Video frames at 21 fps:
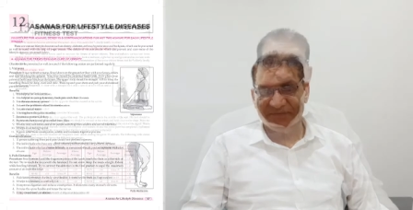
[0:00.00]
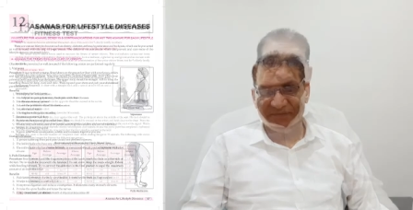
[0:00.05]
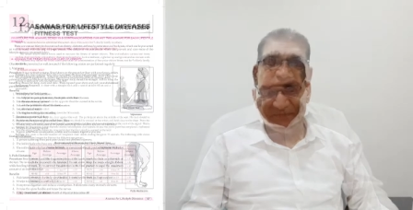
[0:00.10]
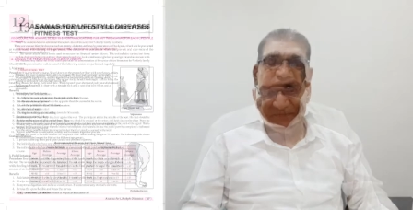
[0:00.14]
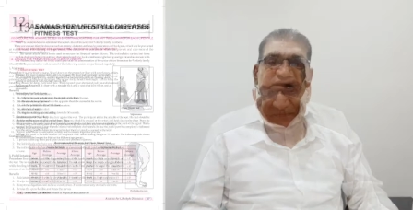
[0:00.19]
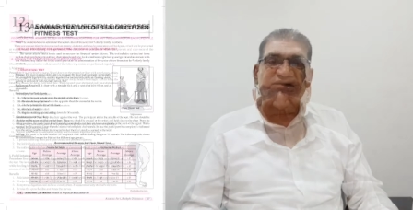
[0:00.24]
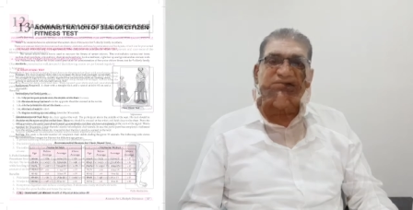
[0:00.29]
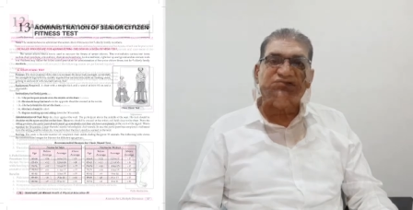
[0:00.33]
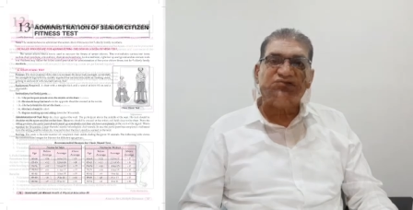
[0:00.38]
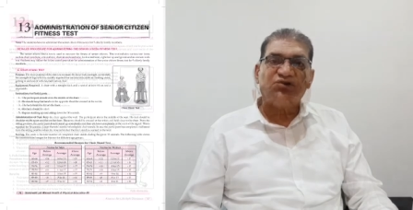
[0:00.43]

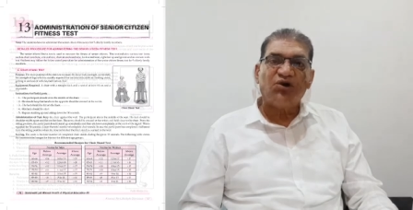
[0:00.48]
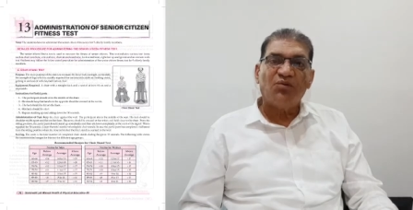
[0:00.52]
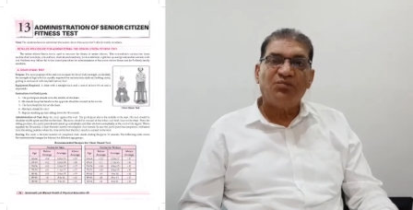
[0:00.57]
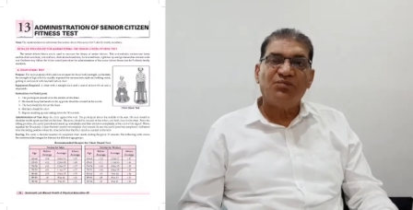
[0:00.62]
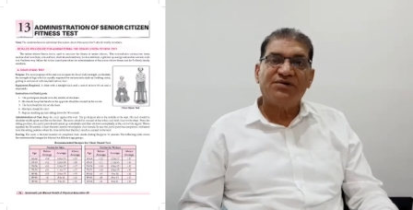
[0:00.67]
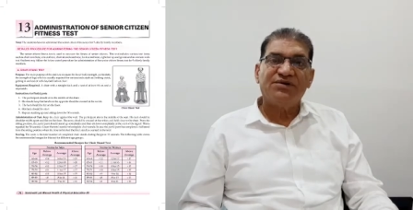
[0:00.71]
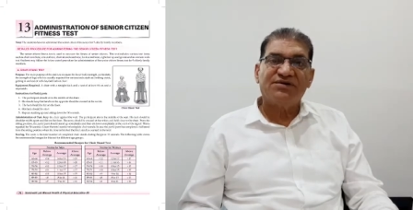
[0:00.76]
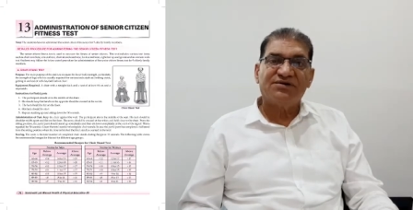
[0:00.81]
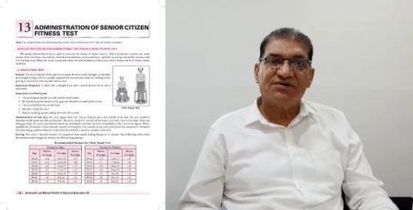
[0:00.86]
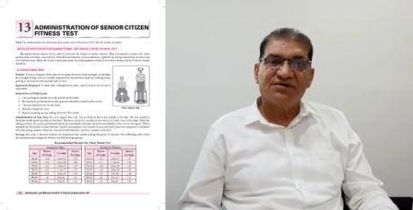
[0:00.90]
Next
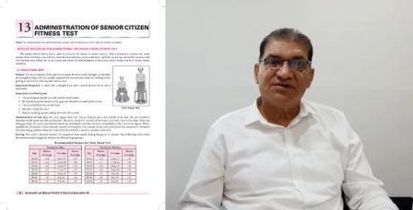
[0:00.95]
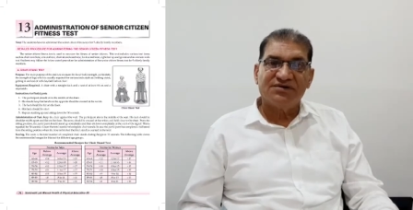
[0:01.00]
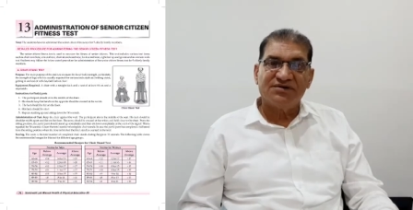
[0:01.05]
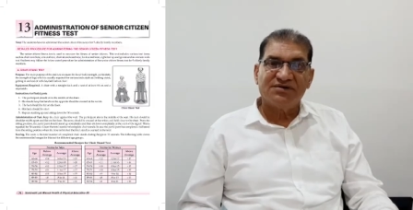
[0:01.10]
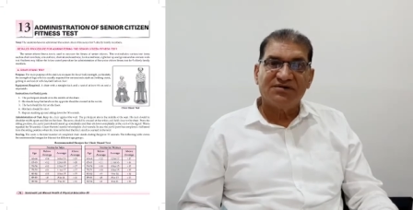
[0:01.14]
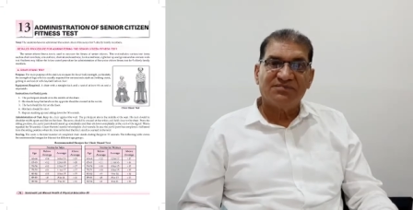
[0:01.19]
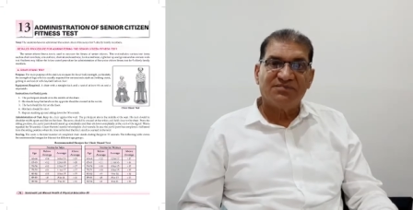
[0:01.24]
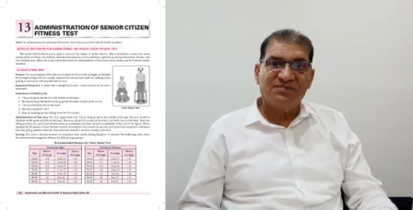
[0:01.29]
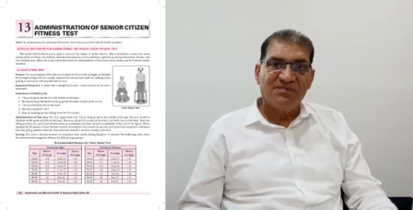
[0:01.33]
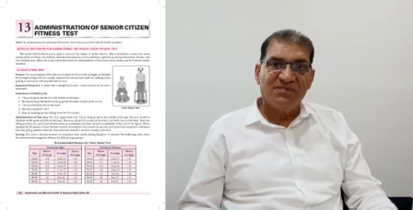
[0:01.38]
topic
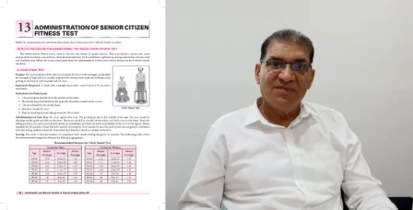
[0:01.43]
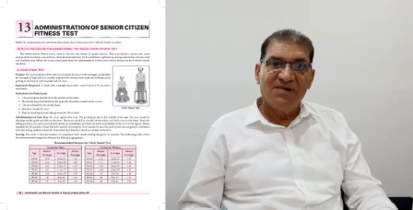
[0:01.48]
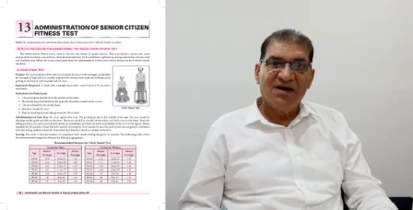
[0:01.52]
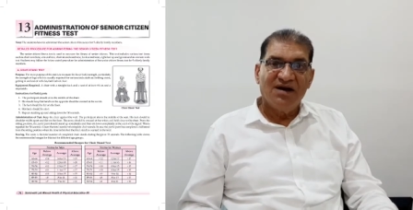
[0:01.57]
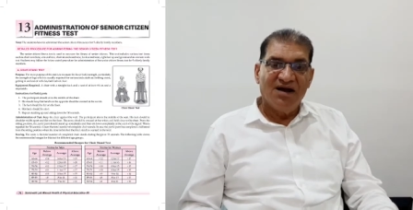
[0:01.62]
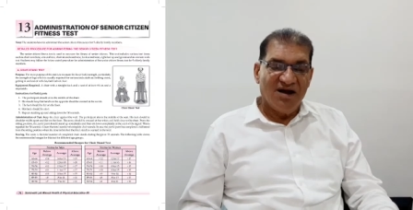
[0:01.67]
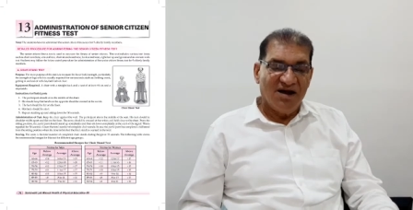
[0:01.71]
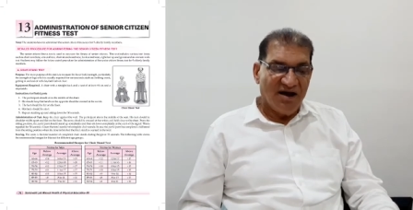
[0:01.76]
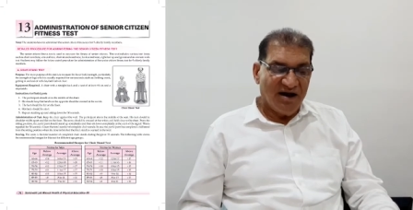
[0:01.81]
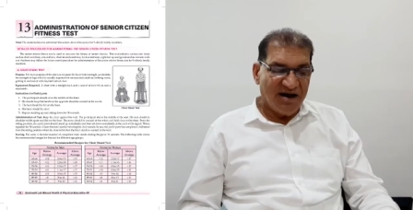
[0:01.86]

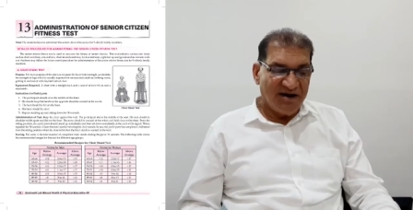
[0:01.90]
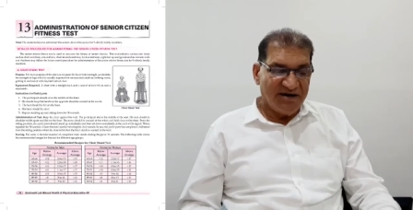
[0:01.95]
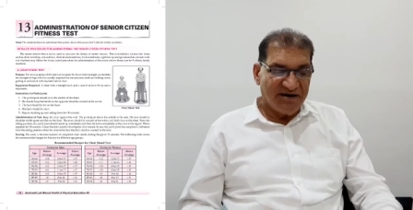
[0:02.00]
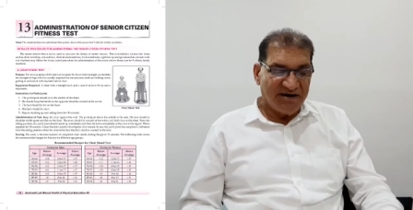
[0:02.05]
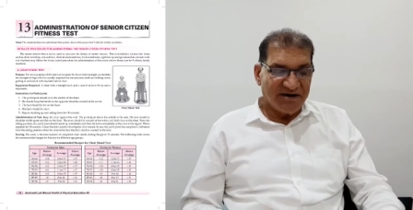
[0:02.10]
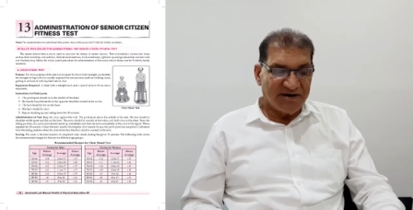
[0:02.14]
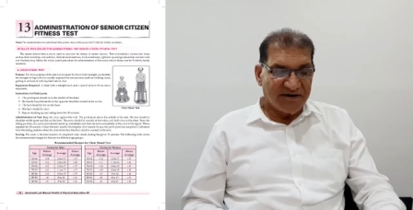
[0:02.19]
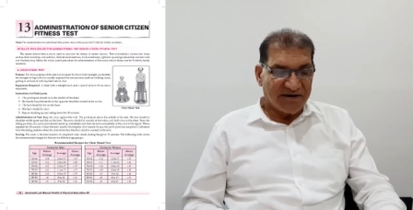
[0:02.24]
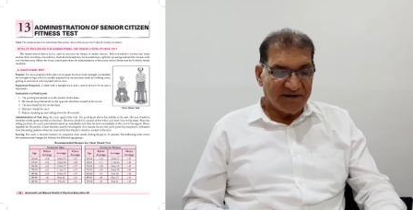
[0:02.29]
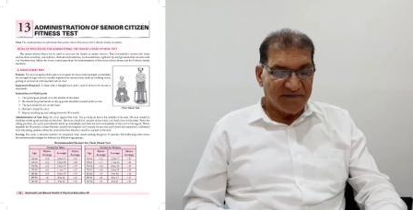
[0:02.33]

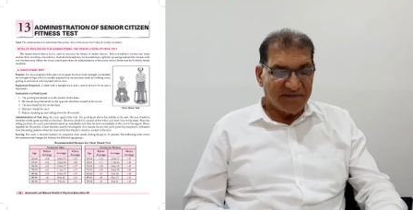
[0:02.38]
under